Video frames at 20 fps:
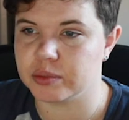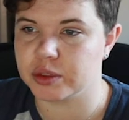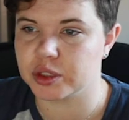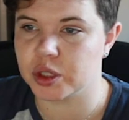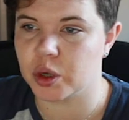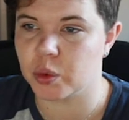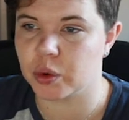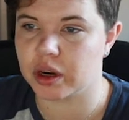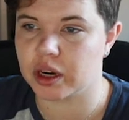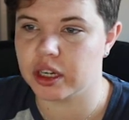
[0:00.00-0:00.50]

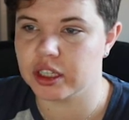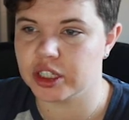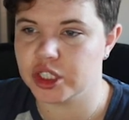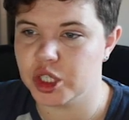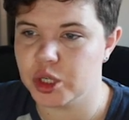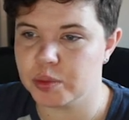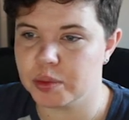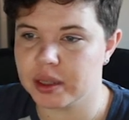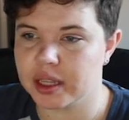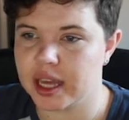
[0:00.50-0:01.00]
So we're going to
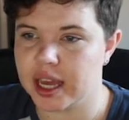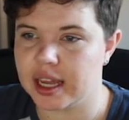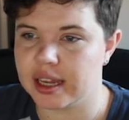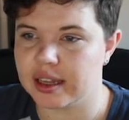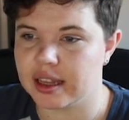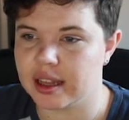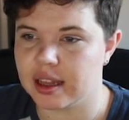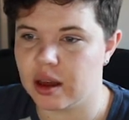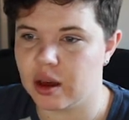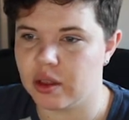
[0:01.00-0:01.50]
duplicate
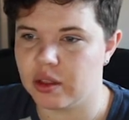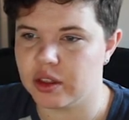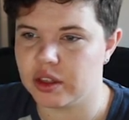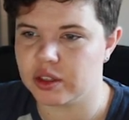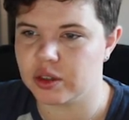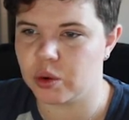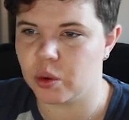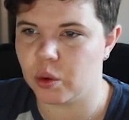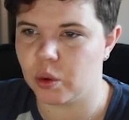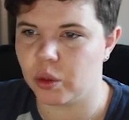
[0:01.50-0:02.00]
this
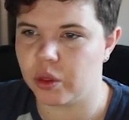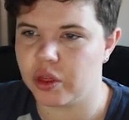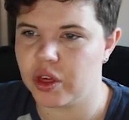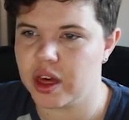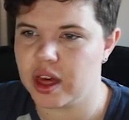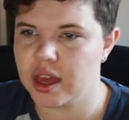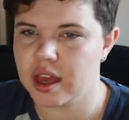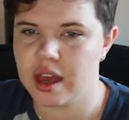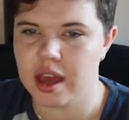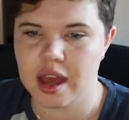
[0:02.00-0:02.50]
whole
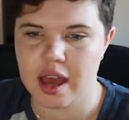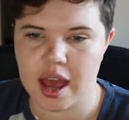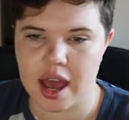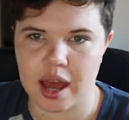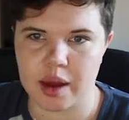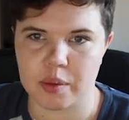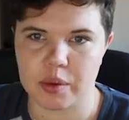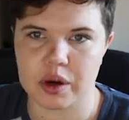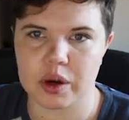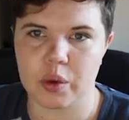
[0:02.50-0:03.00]
thing,
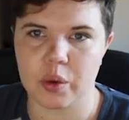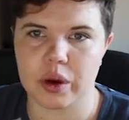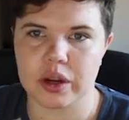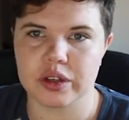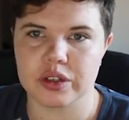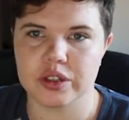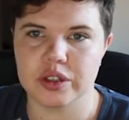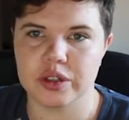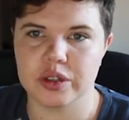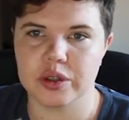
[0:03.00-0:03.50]
and we're going
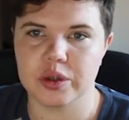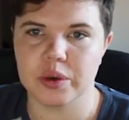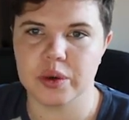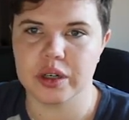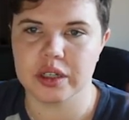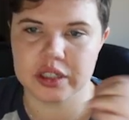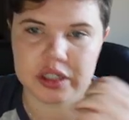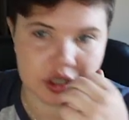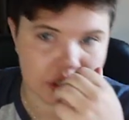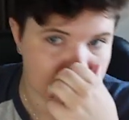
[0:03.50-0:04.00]
to
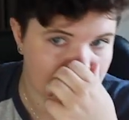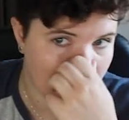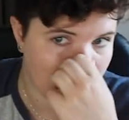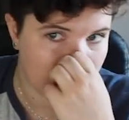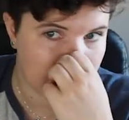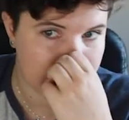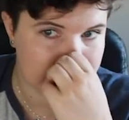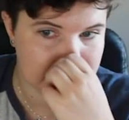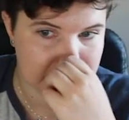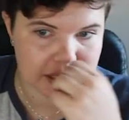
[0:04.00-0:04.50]
show
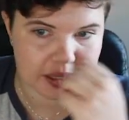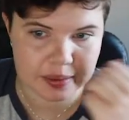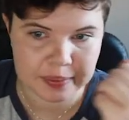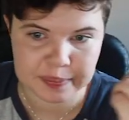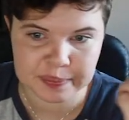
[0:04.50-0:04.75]
it